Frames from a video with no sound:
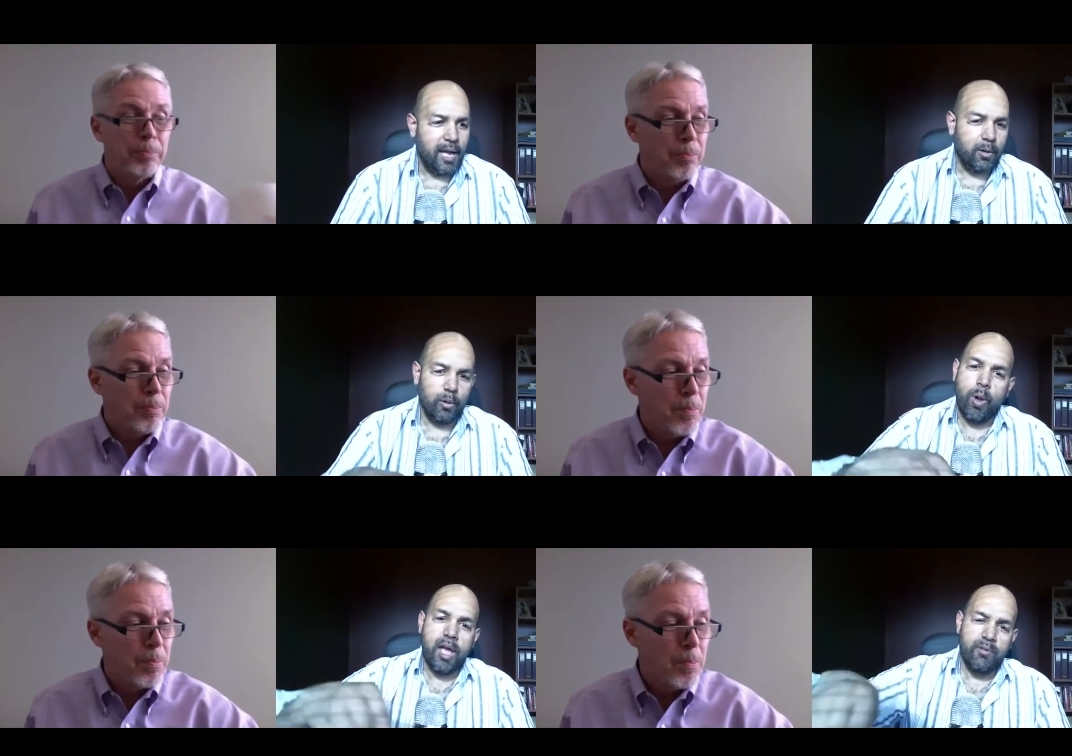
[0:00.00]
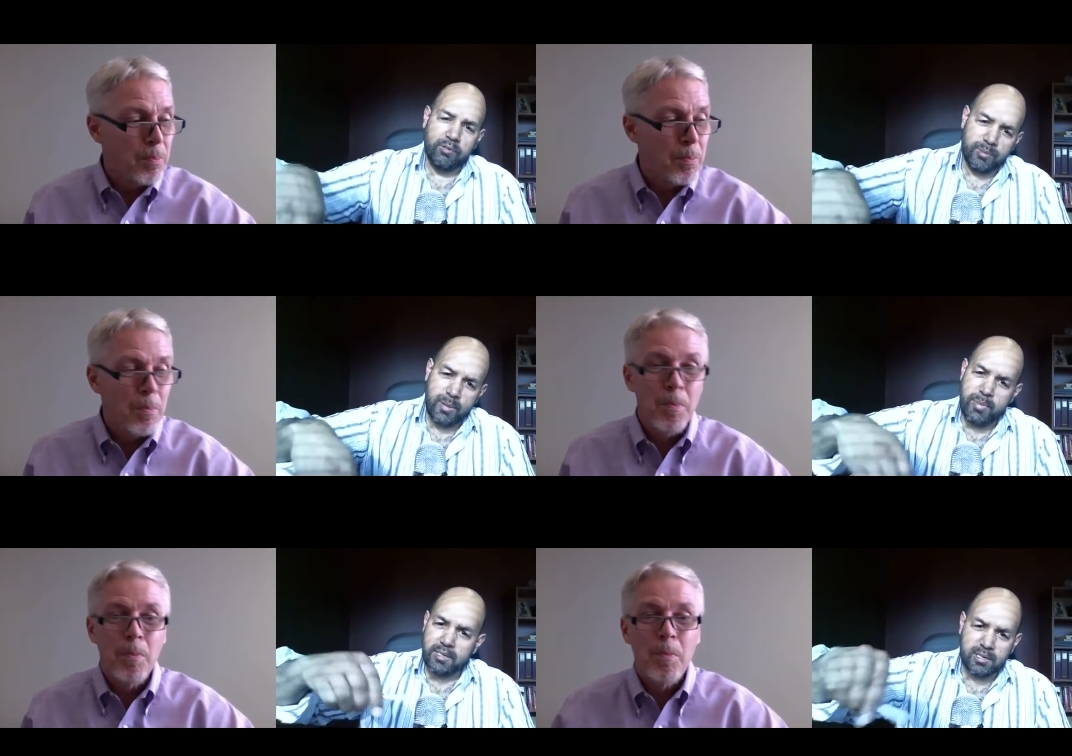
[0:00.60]
Speaker 1: could wave over my
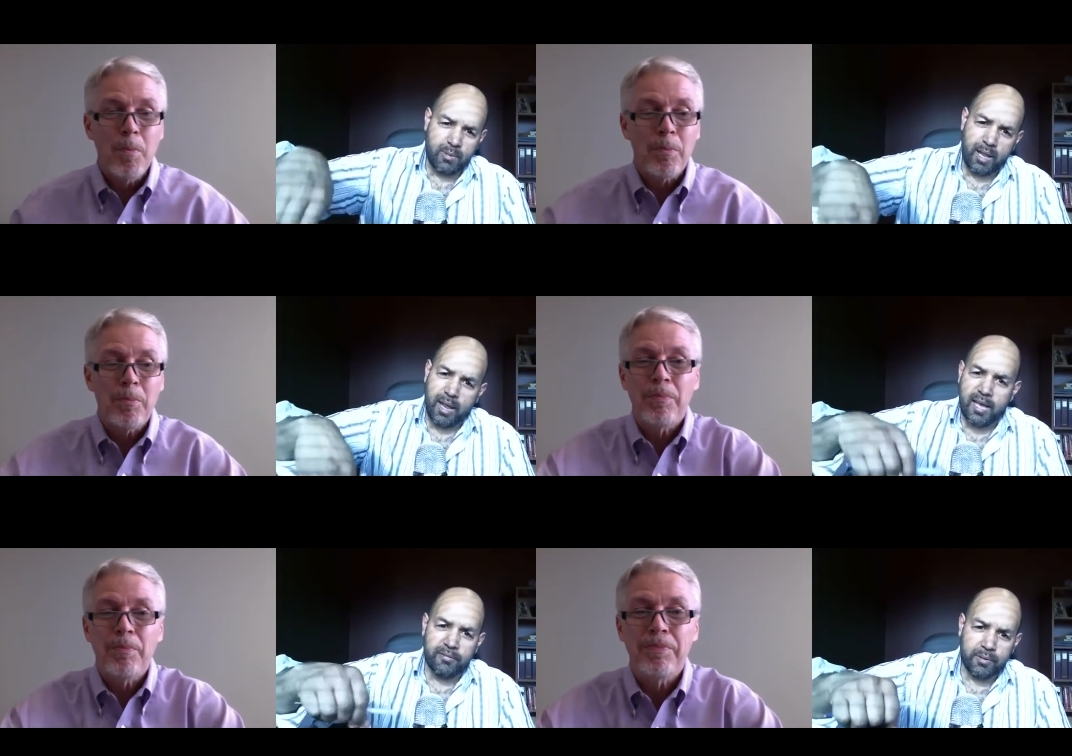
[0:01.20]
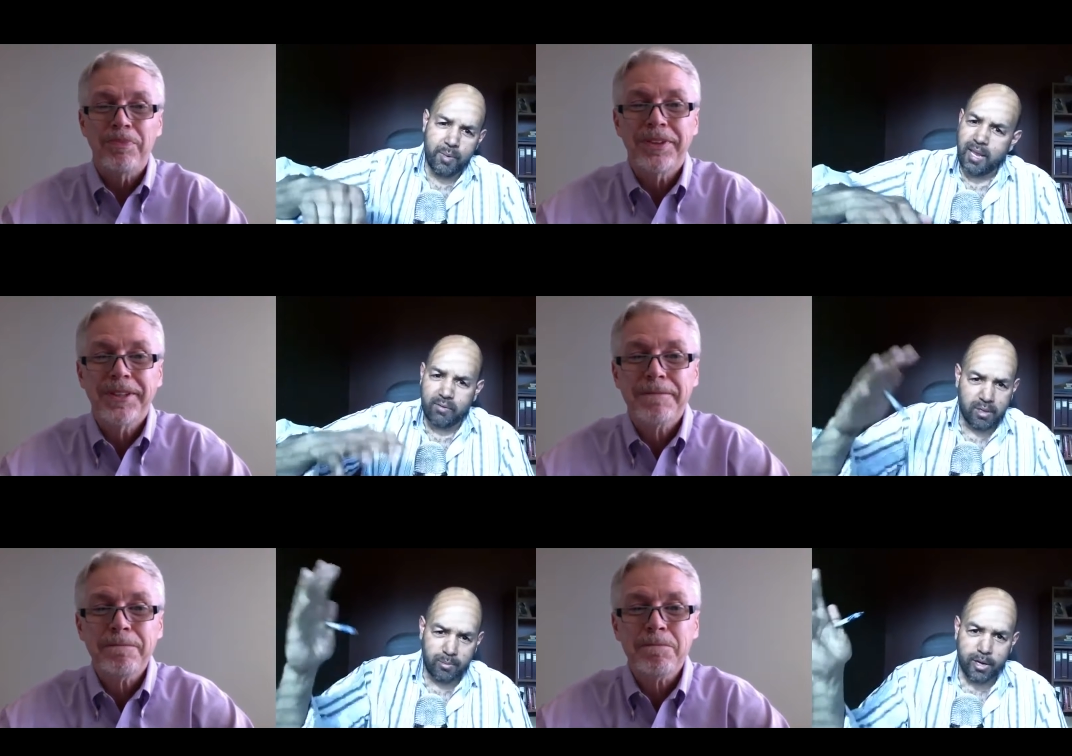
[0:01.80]
business and my life and make
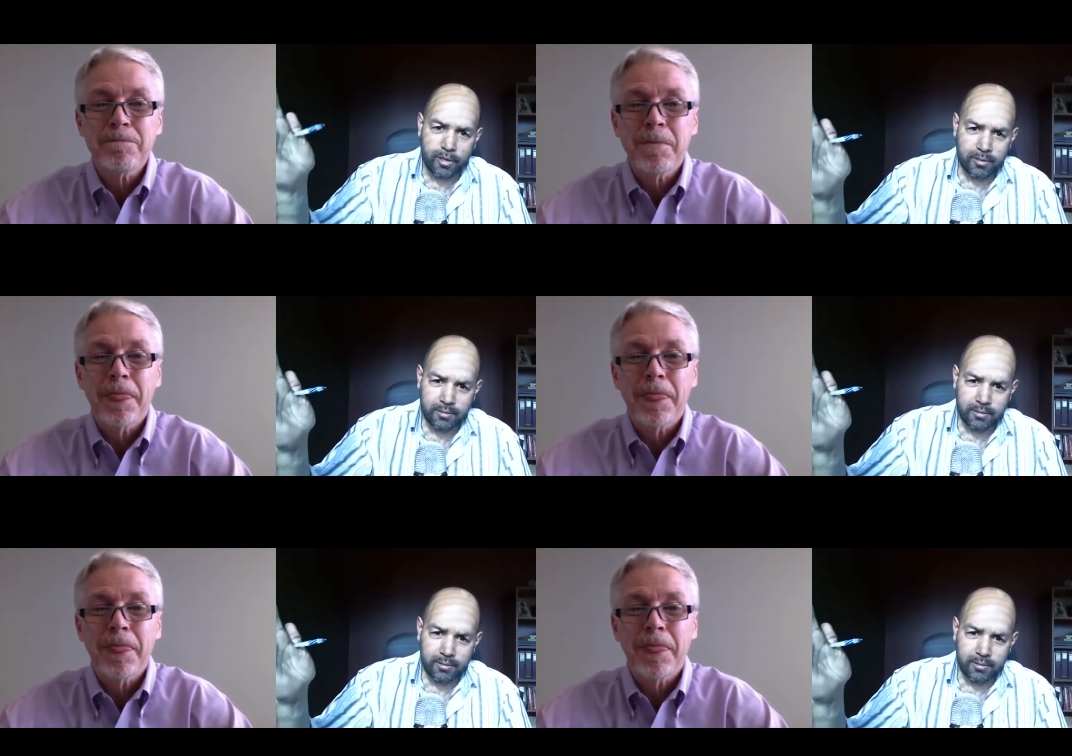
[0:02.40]
everything better.